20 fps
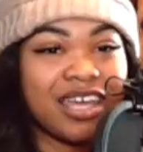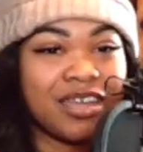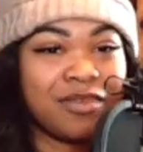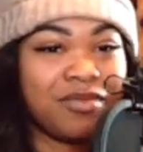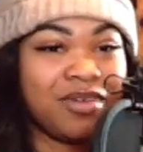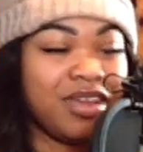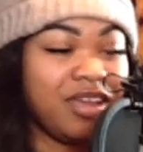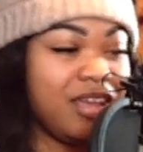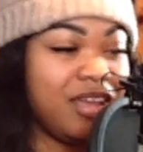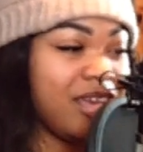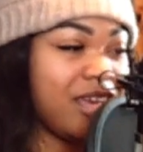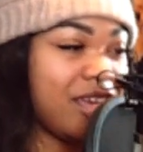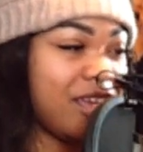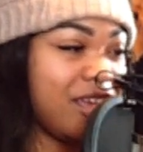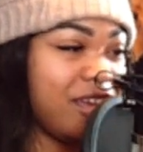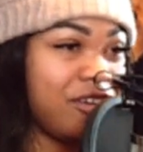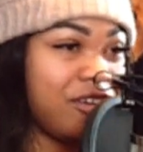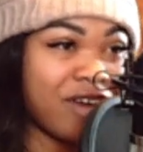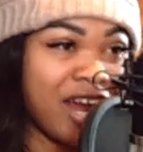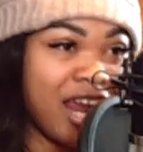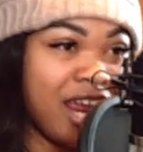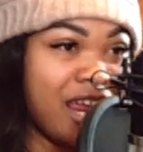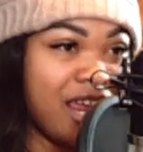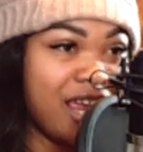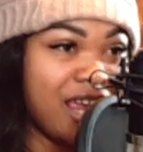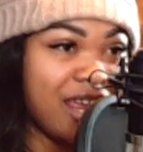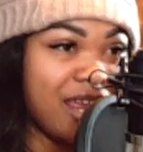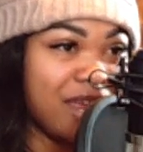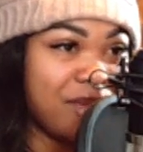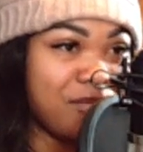it'd be
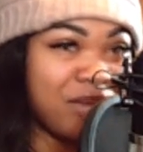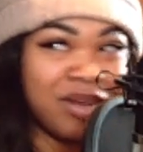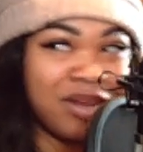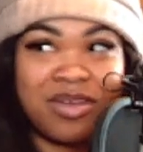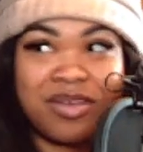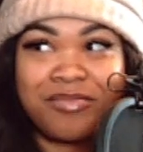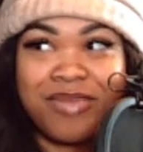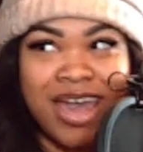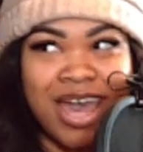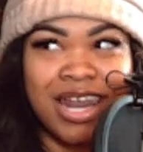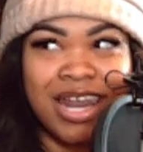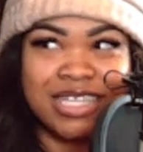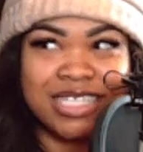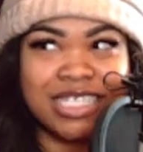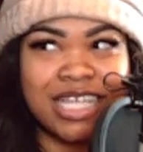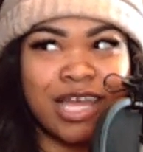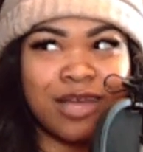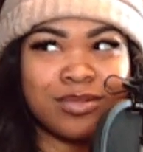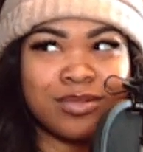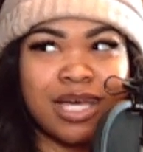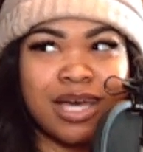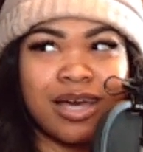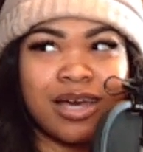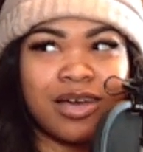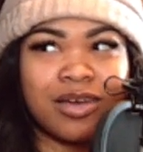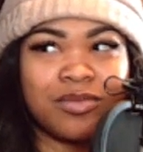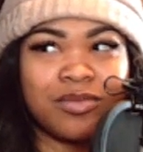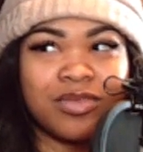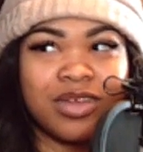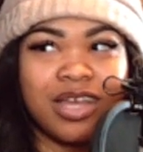great but it'd be bad at the same
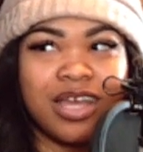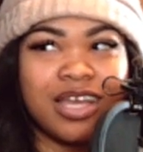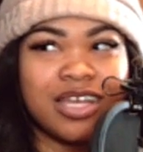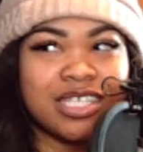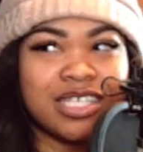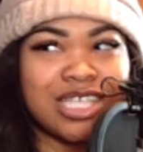time. For sure.